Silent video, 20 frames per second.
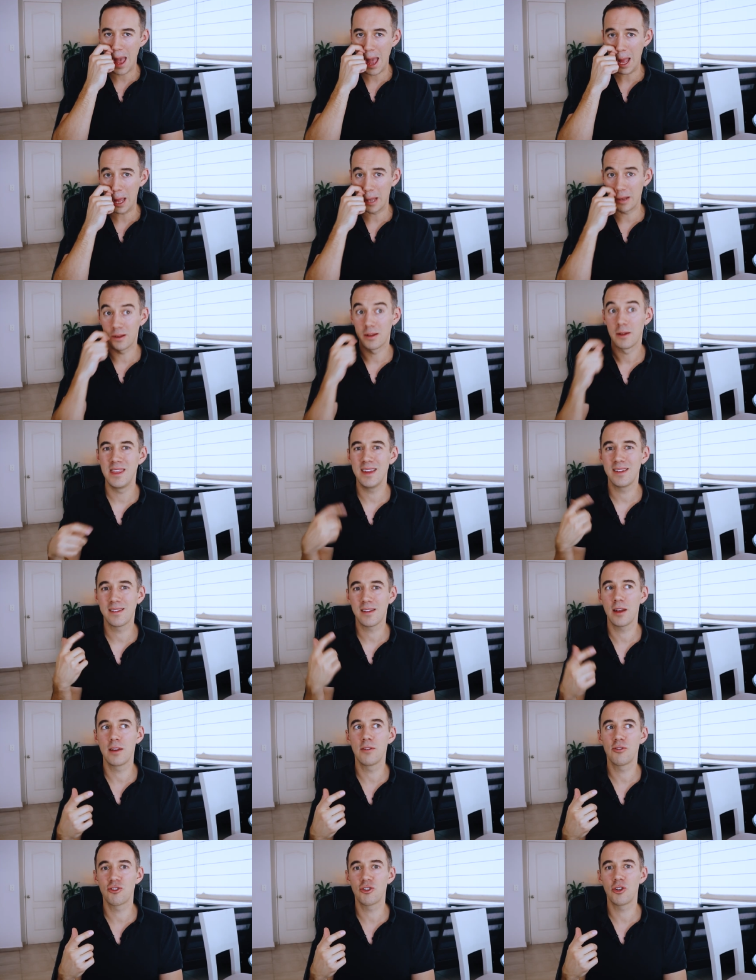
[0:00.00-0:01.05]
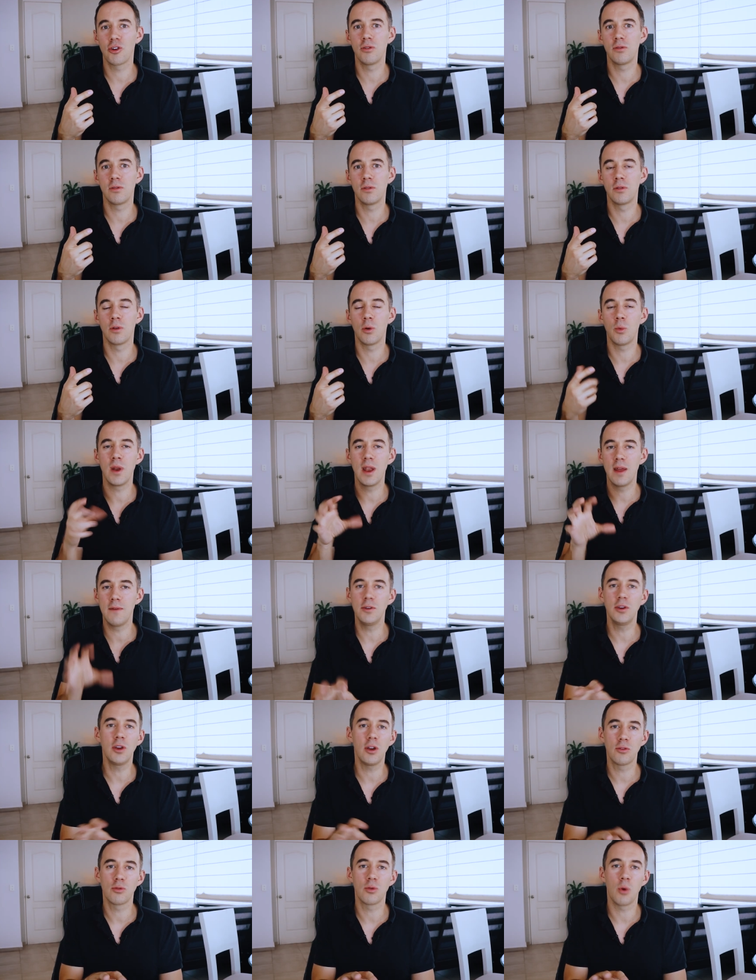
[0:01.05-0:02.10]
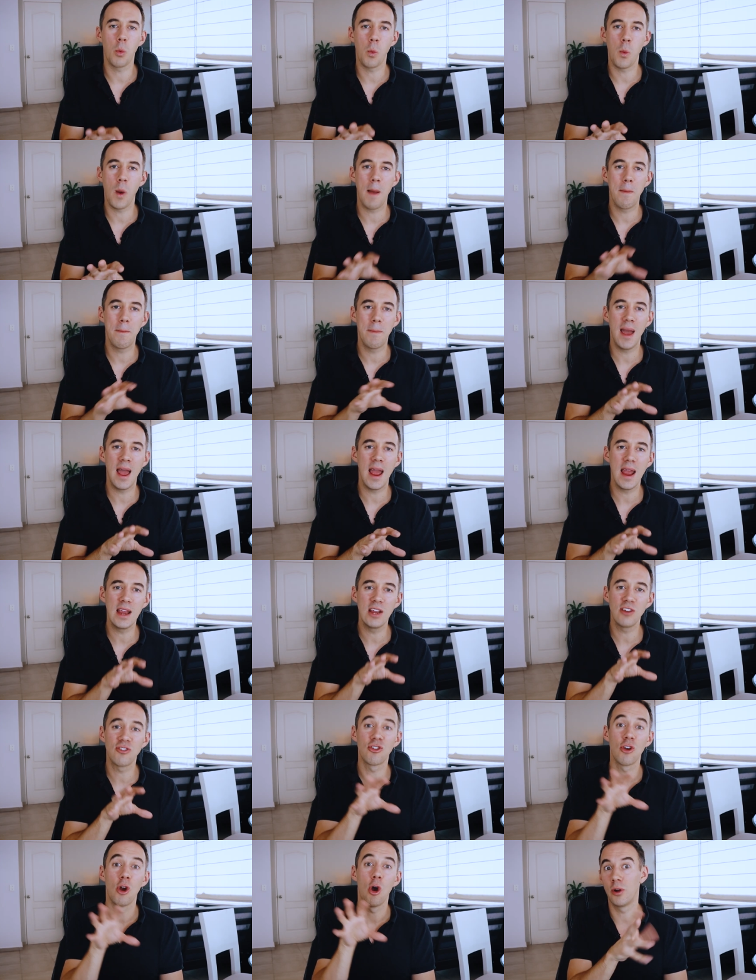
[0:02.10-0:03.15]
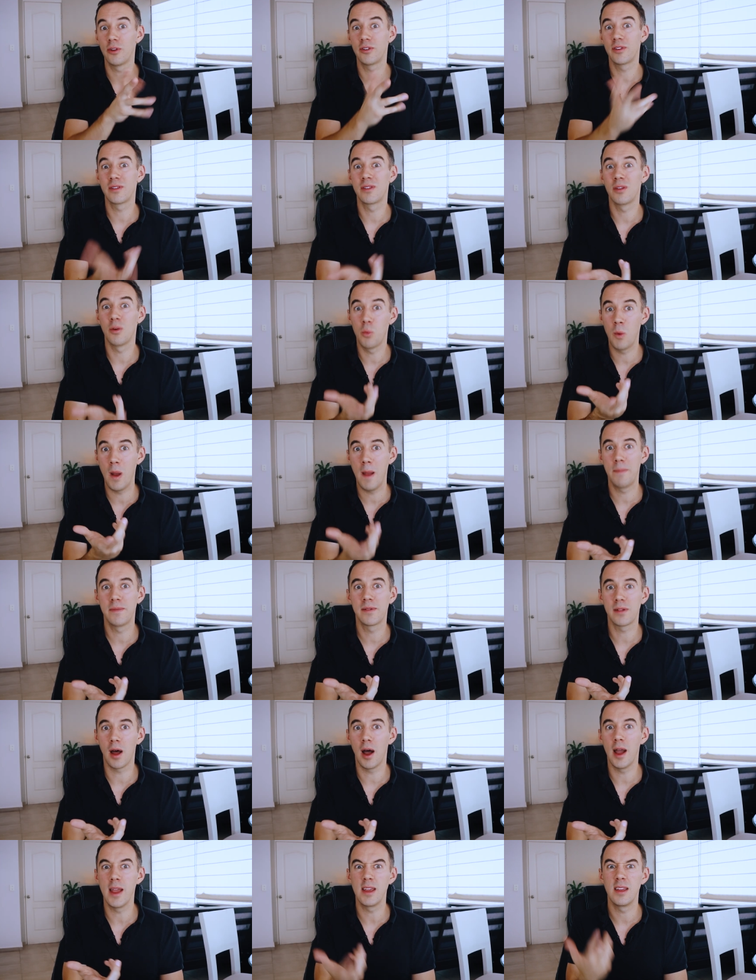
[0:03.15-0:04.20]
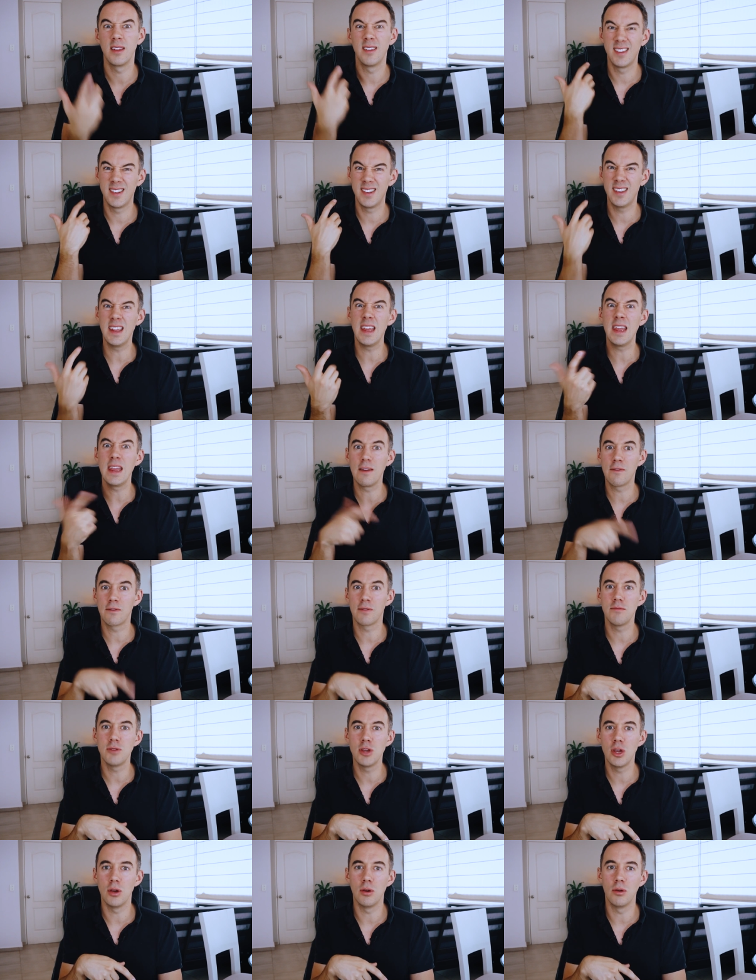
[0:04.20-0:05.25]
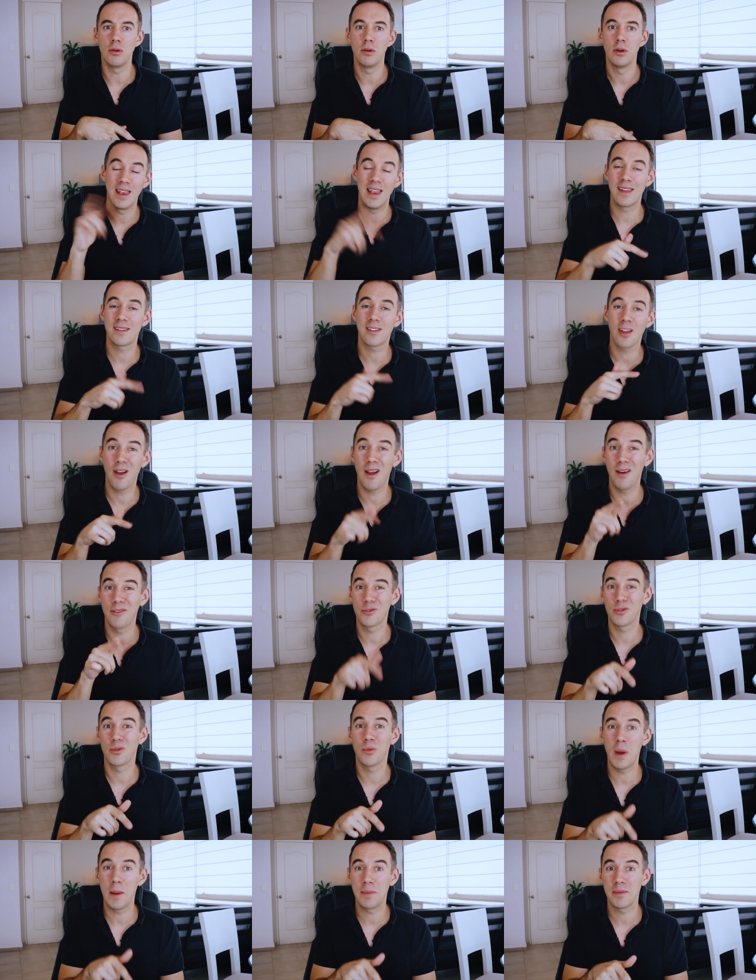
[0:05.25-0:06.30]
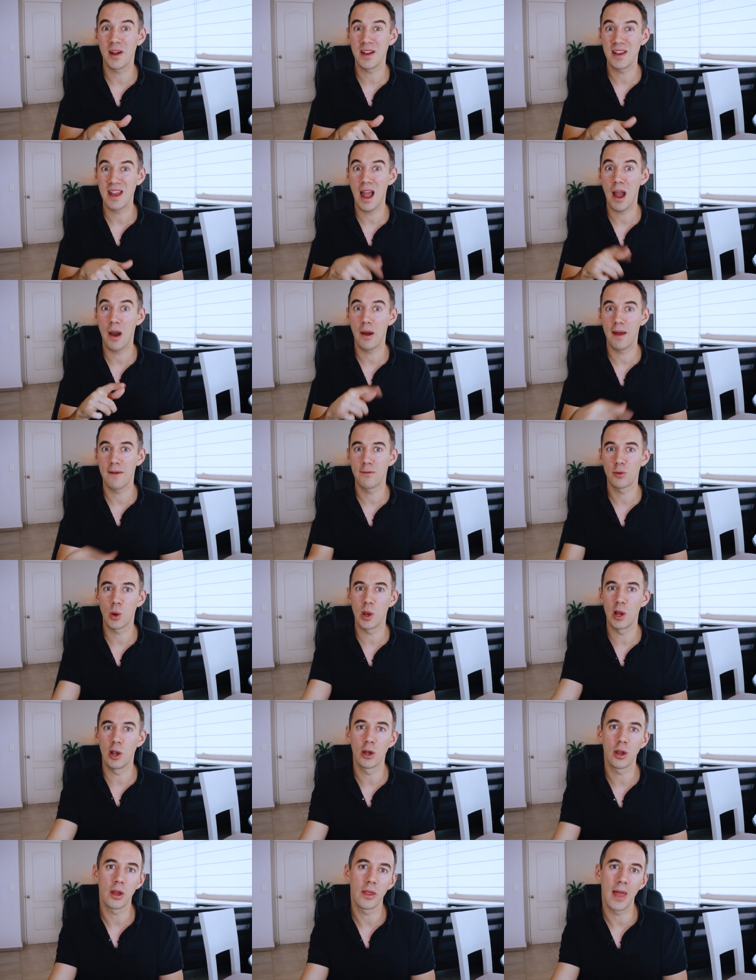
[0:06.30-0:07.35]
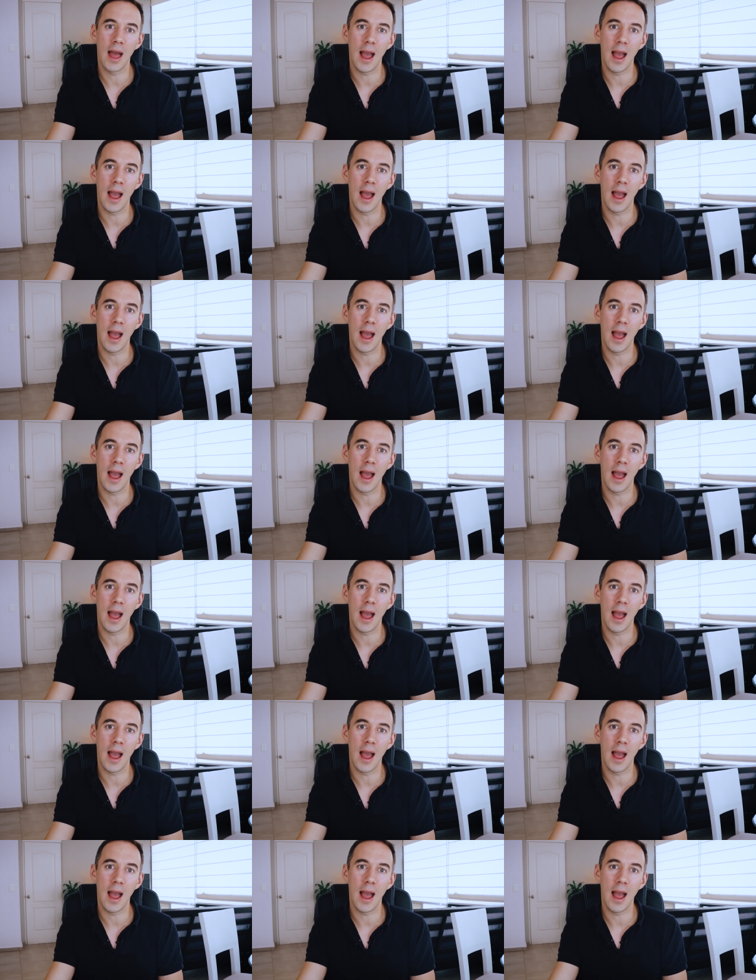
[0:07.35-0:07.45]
And this kind of shows you that whenever you go to a web page, what does the website see from you? Let's go down to the website now and have a quick look at